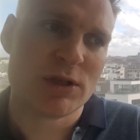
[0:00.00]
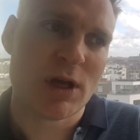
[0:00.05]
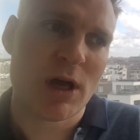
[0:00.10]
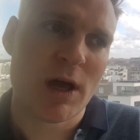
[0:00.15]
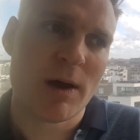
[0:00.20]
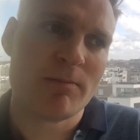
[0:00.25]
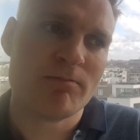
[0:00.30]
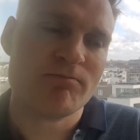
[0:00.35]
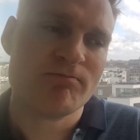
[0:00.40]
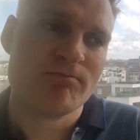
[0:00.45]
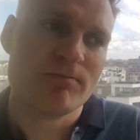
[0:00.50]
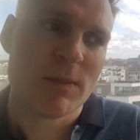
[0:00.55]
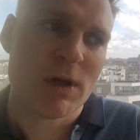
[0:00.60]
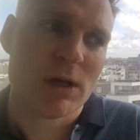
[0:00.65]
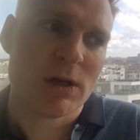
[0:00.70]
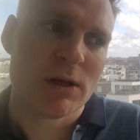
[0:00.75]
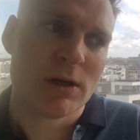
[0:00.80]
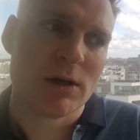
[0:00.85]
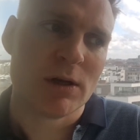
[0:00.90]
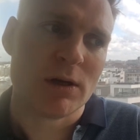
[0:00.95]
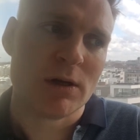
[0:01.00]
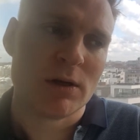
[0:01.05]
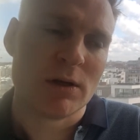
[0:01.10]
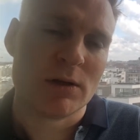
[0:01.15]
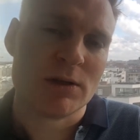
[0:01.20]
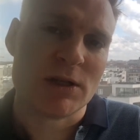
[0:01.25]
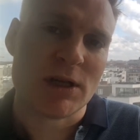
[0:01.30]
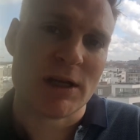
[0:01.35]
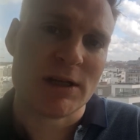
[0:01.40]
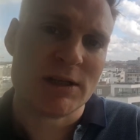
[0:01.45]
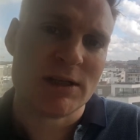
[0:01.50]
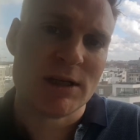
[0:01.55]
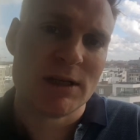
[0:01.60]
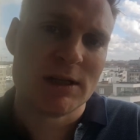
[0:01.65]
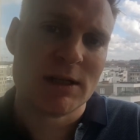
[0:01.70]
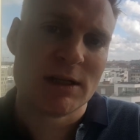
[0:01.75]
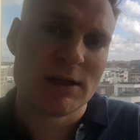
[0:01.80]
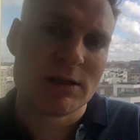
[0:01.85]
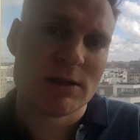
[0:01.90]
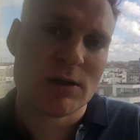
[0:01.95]
Um, uh, the idea
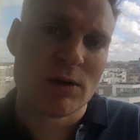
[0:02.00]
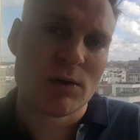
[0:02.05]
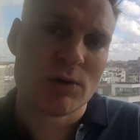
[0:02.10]
that the